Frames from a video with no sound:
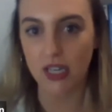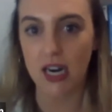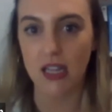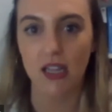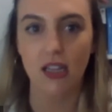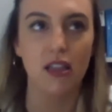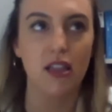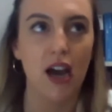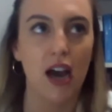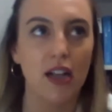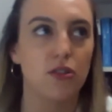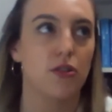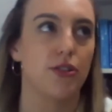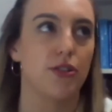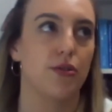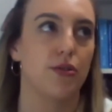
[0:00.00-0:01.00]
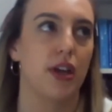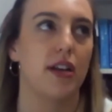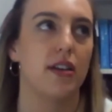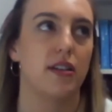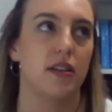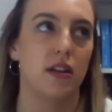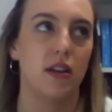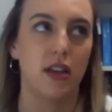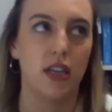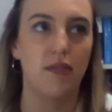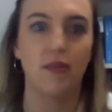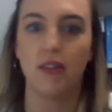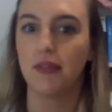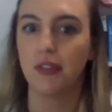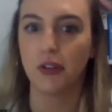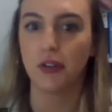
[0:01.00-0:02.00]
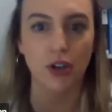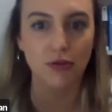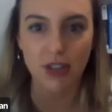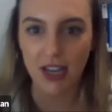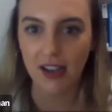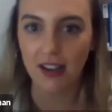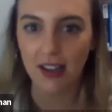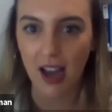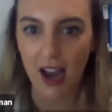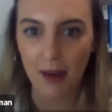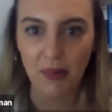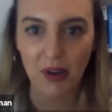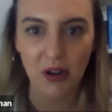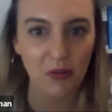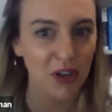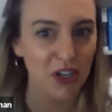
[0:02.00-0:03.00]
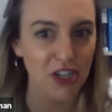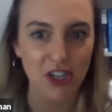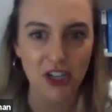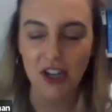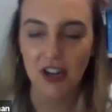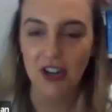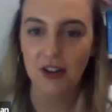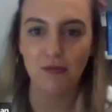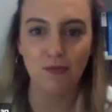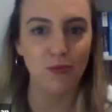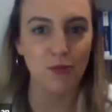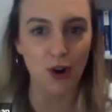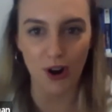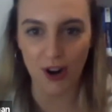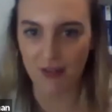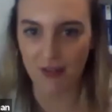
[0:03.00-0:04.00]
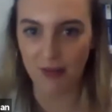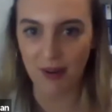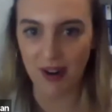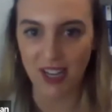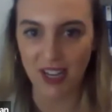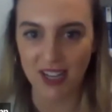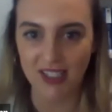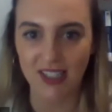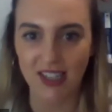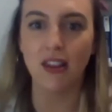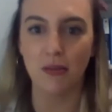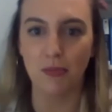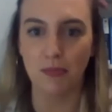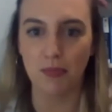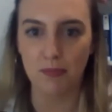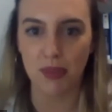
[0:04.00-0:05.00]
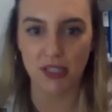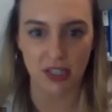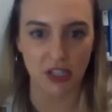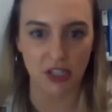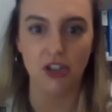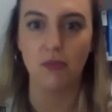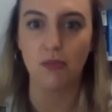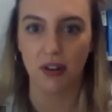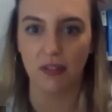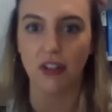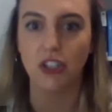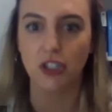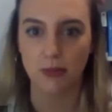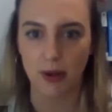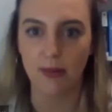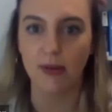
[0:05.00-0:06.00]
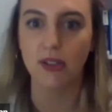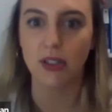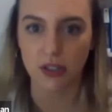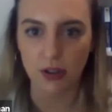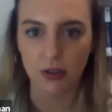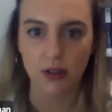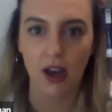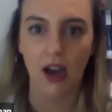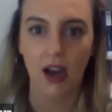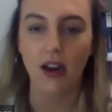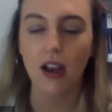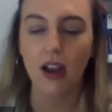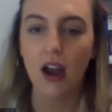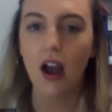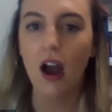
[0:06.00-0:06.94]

And I think that's also then, even if you don't take a gap year, which not everybody is in the position of privilege to be able to do that,